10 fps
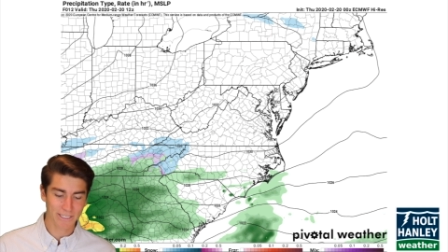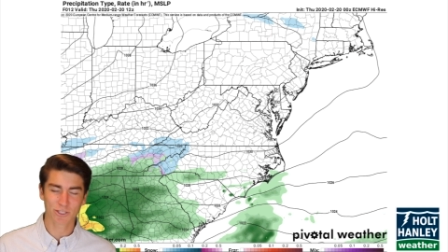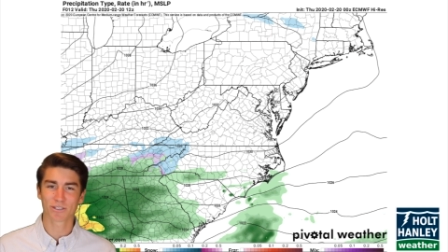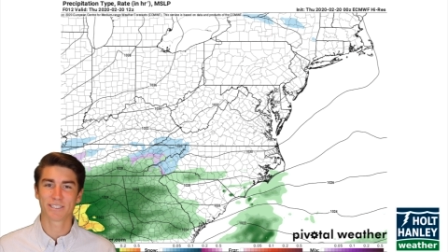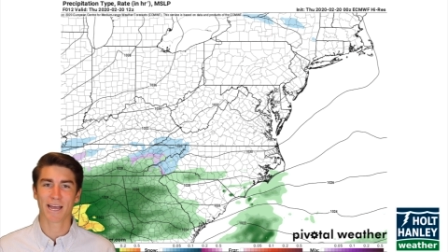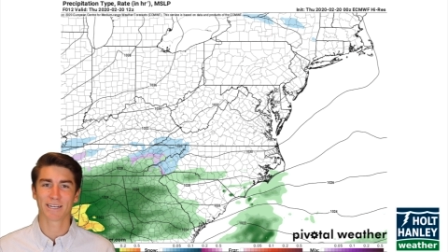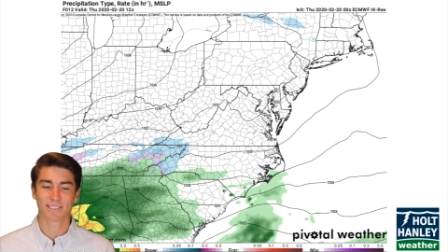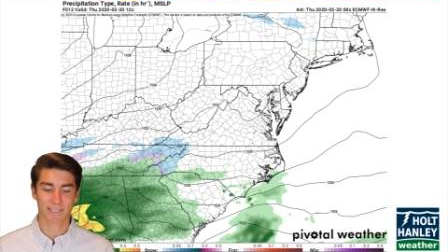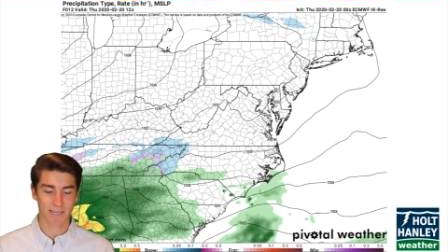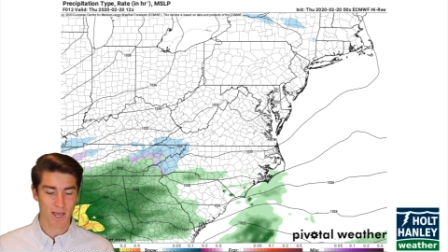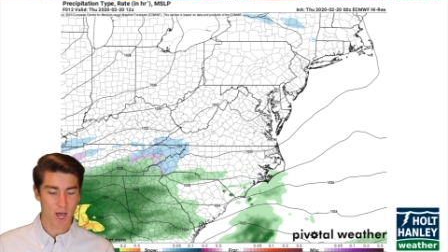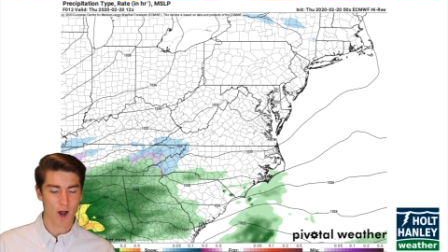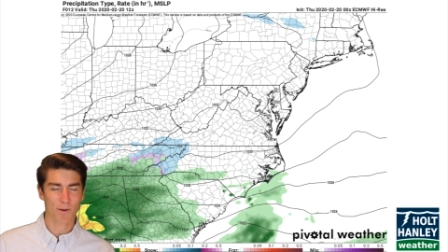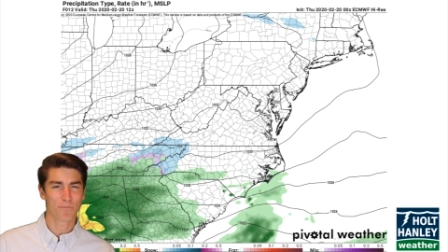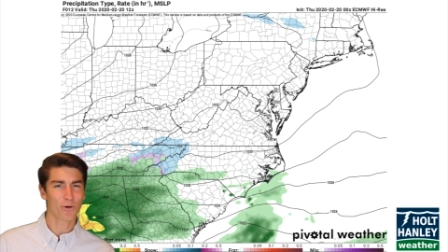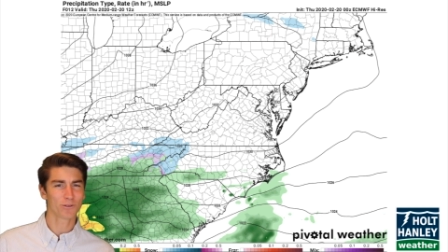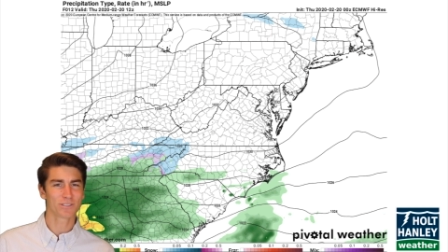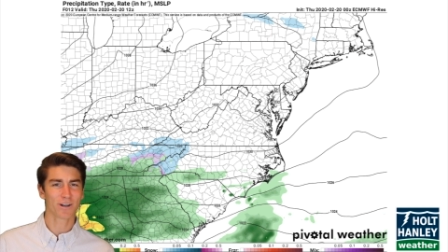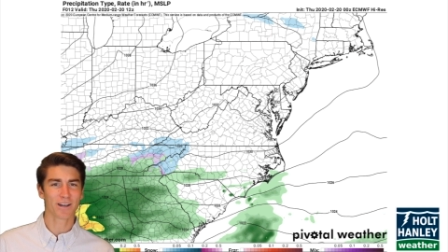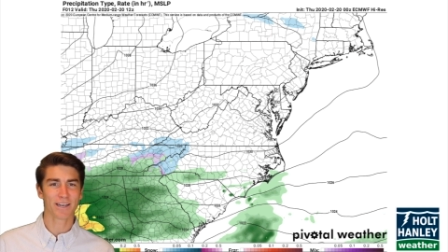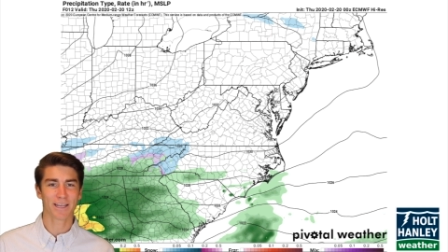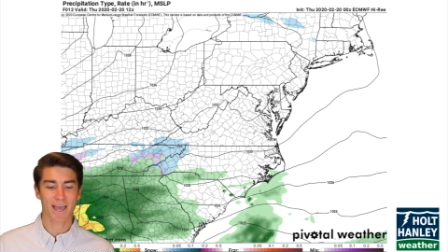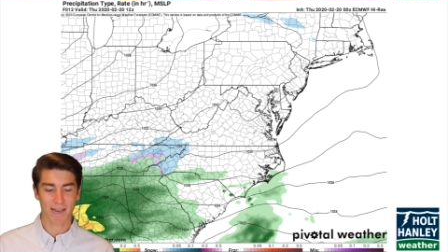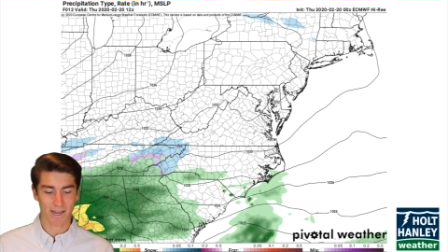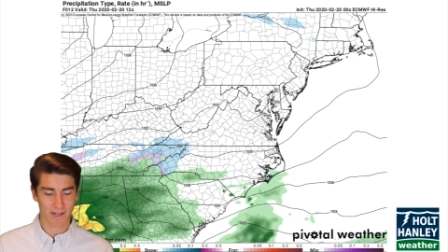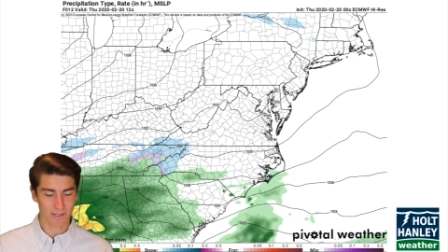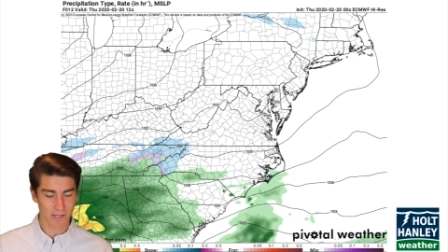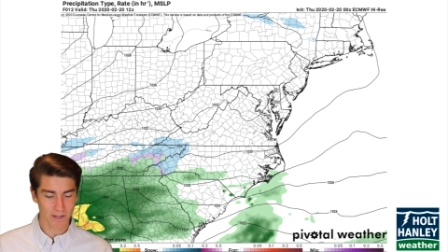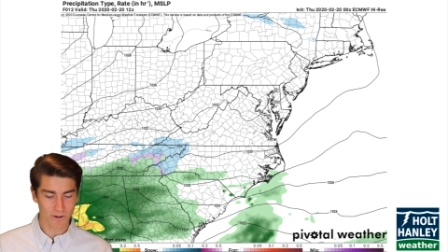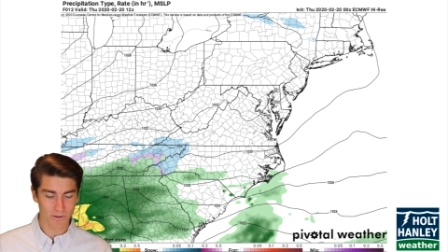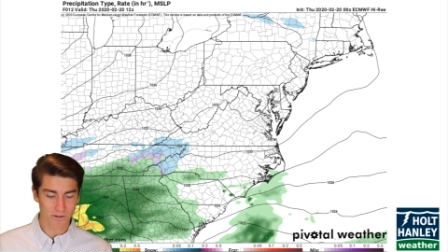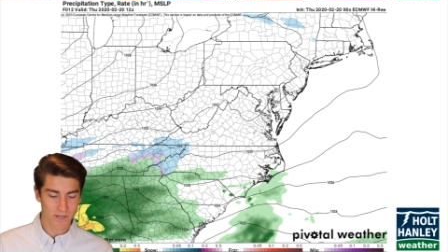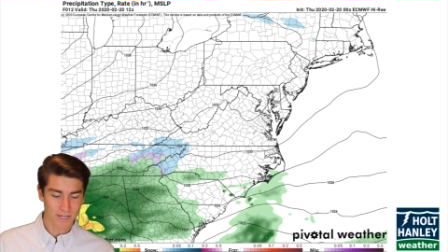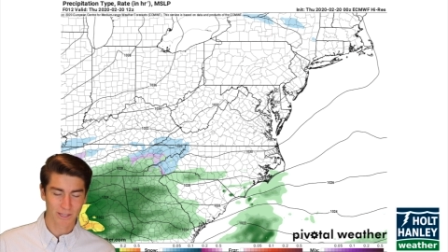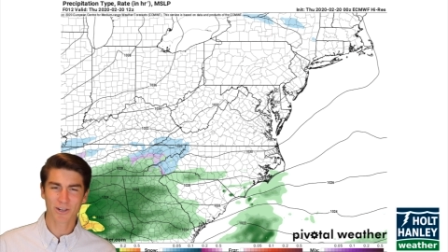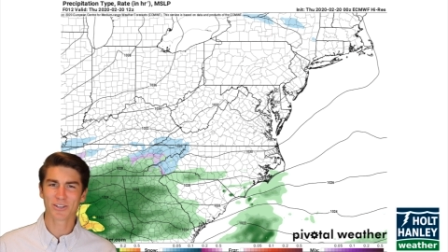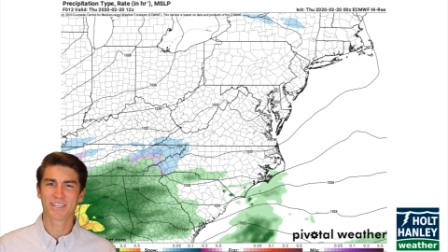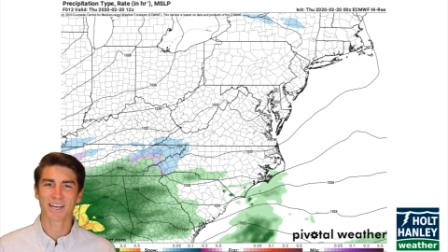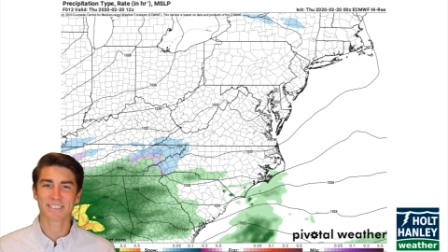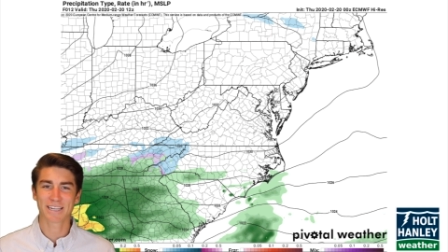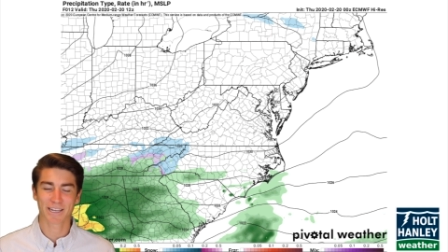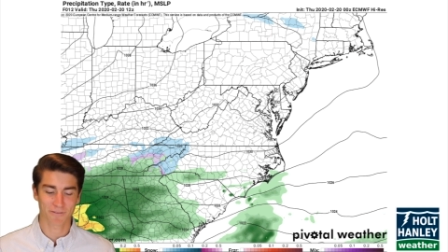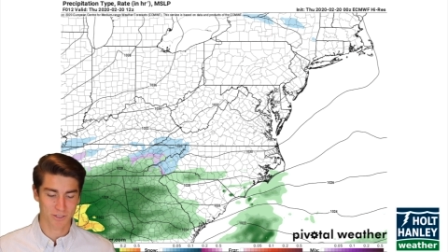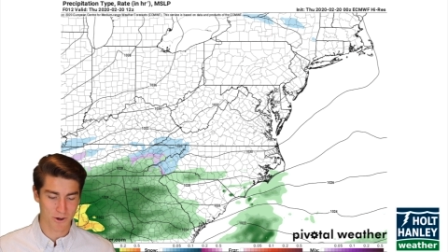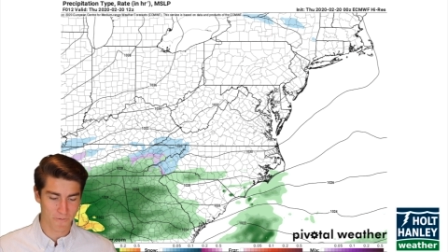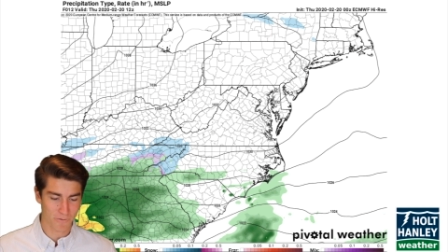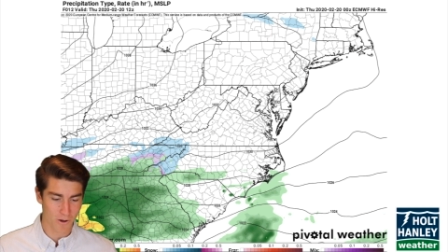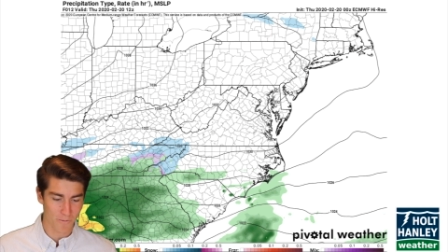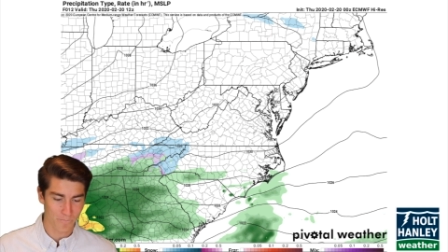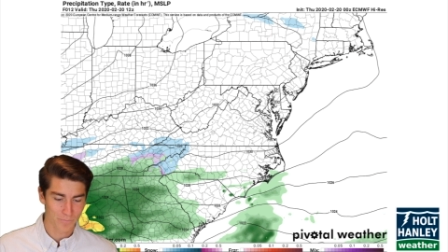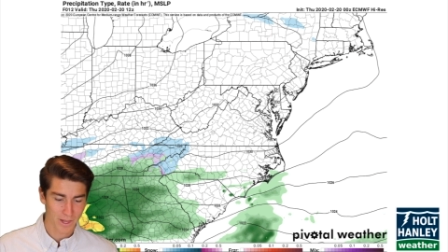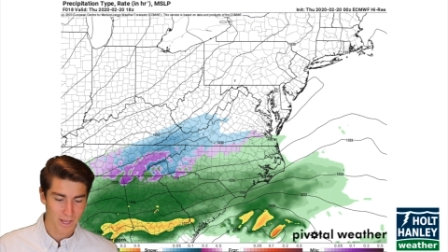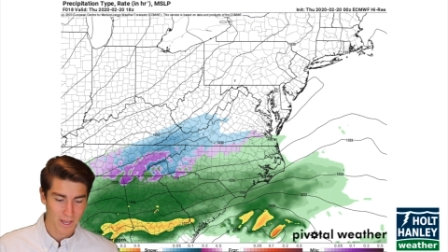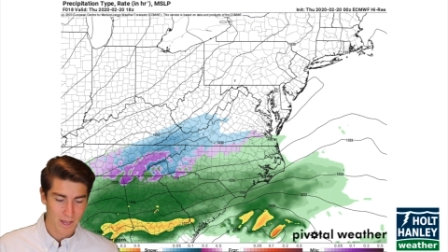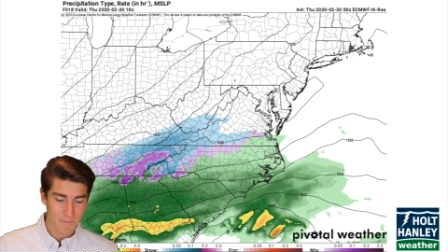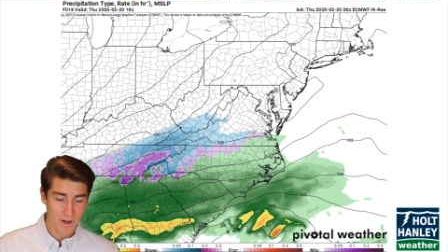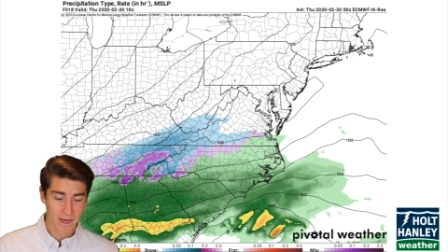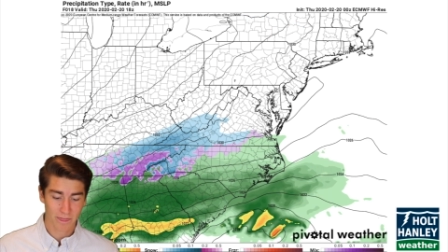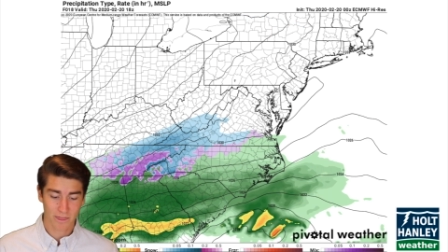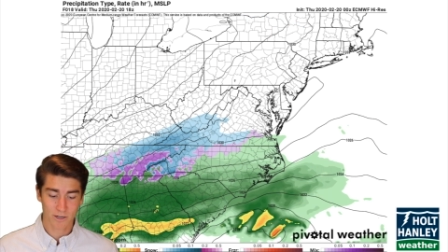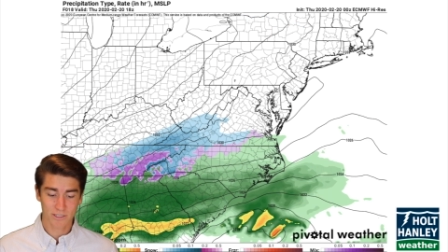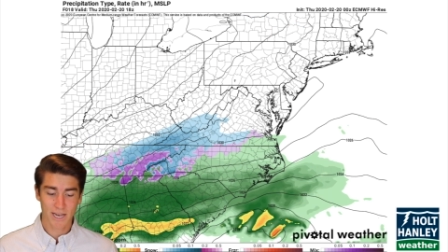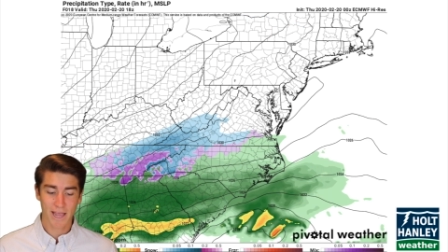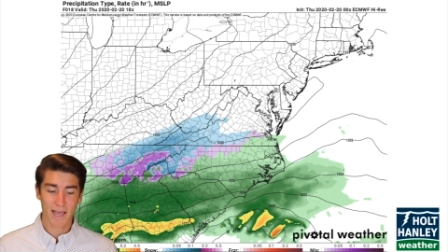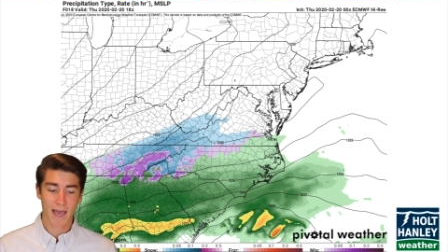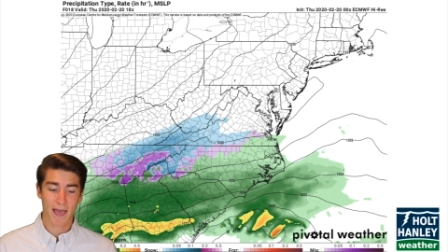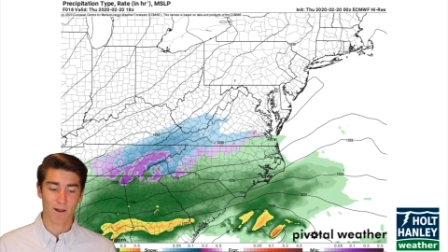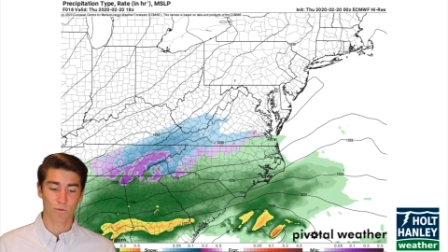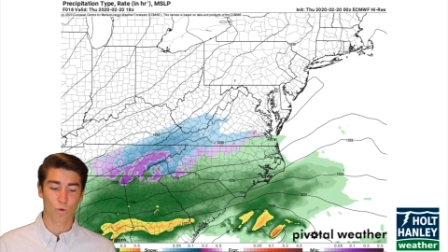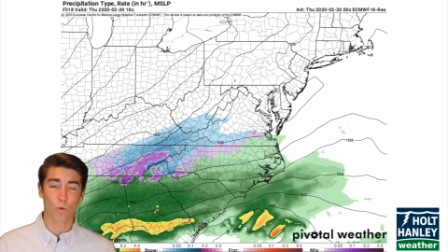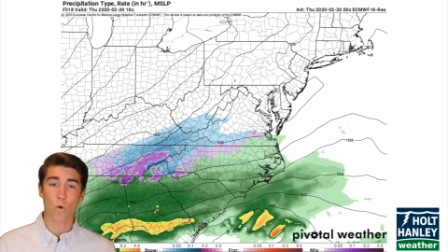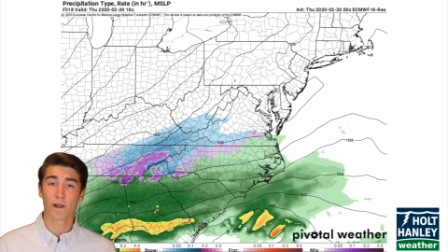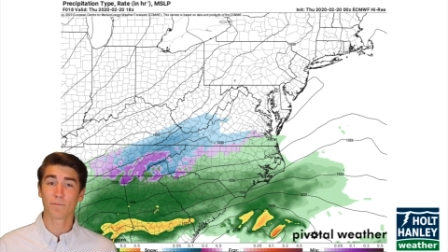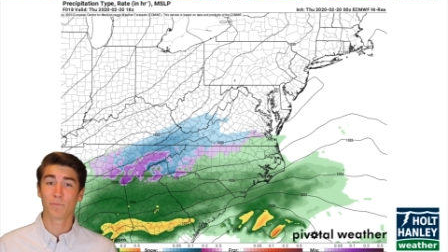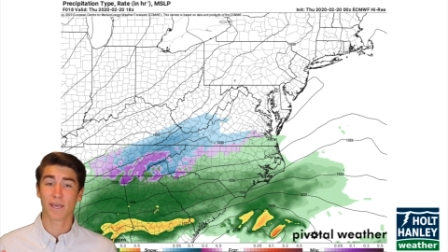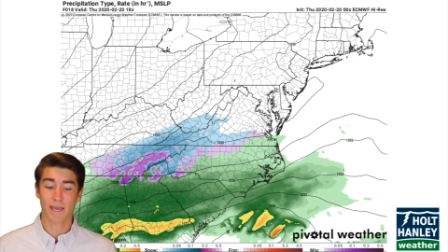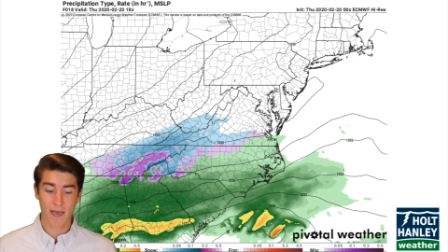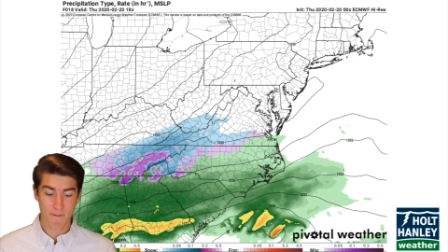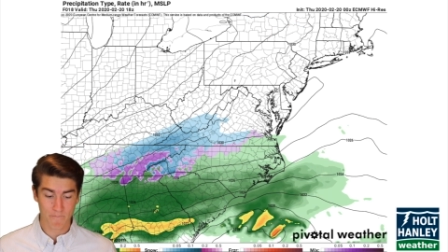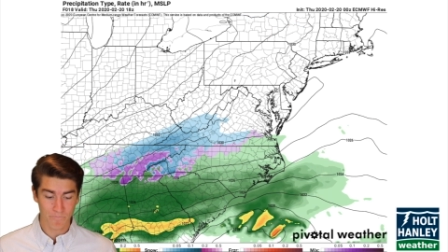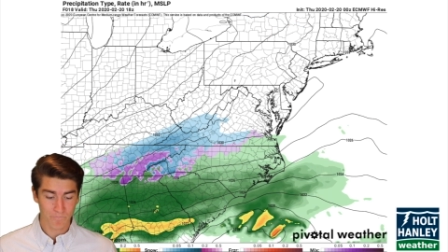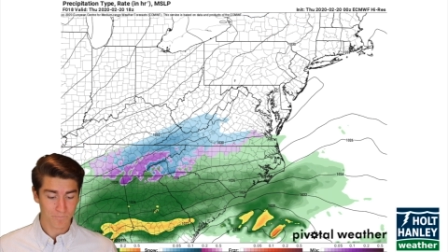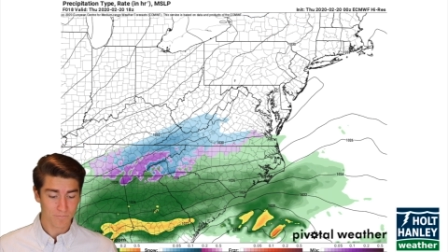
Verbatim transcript: Eastern Tennessee are both starting to get a little, little dusting of snowfall. By Thursday at 1 p.m.,